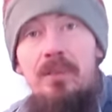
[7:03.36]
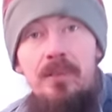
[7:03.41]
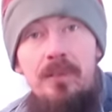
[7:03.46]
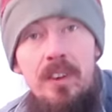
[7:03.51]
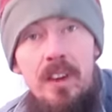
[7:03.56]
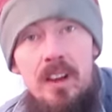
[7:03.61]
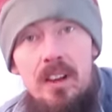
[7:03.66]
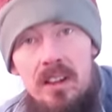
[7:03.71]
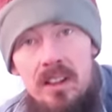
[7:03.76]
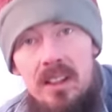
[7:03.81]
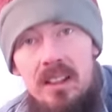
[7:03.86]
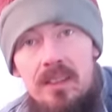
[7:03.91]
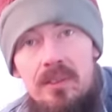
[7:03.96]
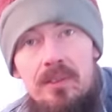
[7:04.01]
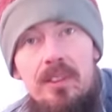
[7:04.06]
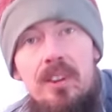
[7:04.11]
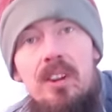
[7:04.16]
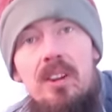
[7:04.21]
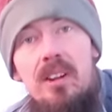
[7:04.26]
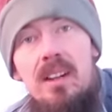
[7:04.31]
very,
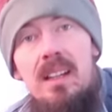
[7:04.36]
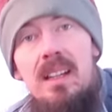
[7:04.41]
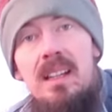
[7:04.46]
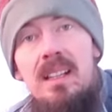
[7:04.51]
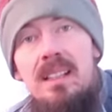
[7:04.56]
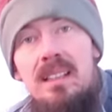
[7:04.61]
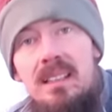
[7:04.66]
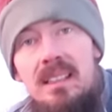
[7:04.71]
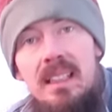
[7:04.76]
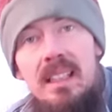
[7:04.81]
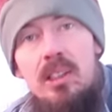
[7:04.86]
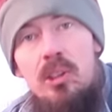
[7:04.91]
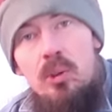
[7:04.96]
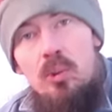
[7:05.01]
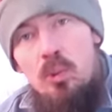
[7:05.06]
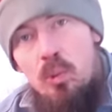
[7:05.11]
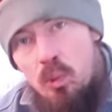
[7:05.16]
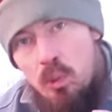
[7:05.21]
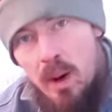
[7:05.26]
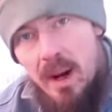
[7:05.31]
very
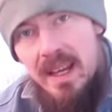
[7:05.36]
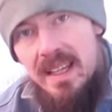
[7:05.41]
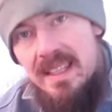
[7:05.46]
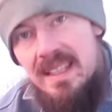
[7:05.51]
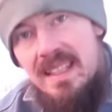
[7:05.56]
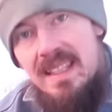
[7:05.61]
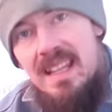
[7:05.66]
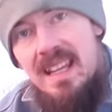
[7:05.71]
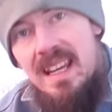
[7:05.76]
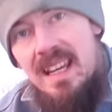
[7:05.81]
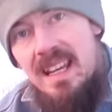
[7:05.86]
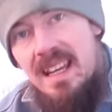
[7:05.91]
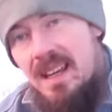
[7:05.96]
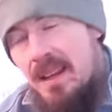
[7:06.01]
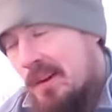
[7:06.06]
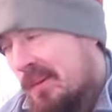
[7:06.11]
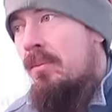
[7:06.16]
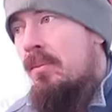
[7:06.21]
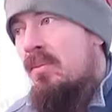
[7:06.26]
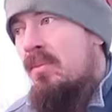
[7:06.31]
little waste.
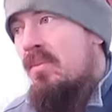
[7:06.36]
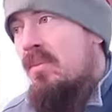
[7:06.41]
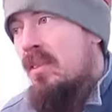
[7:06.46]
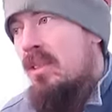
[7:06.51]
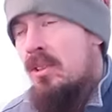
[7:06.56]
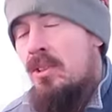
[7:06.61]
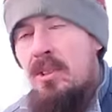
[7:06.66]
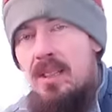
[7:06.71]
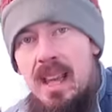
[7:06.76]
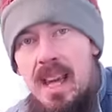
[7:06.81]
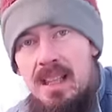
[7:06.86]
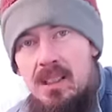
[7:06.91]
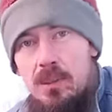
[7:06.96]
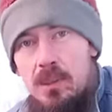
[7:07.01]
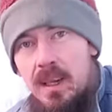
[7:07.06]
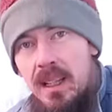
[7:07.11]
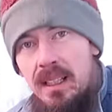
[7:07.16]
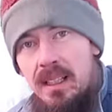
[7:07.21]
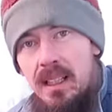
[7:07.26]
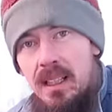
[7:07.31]
So that's
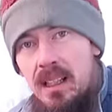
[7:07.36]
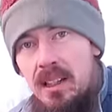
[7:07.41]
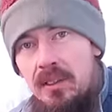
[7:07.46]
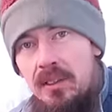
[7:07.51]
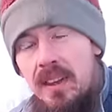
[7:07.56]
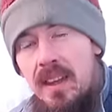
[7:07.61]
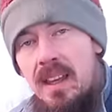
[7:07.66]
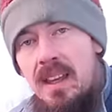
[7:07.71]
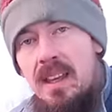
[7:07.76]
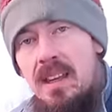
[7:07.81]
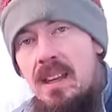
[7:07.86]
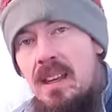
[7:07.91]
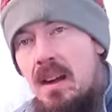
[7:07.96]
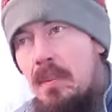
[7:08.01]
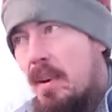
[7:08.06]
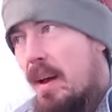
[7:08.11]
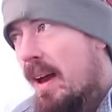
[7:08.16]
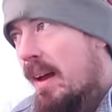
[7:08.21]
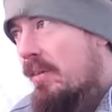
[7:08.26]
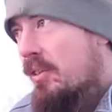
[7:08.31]
what I love about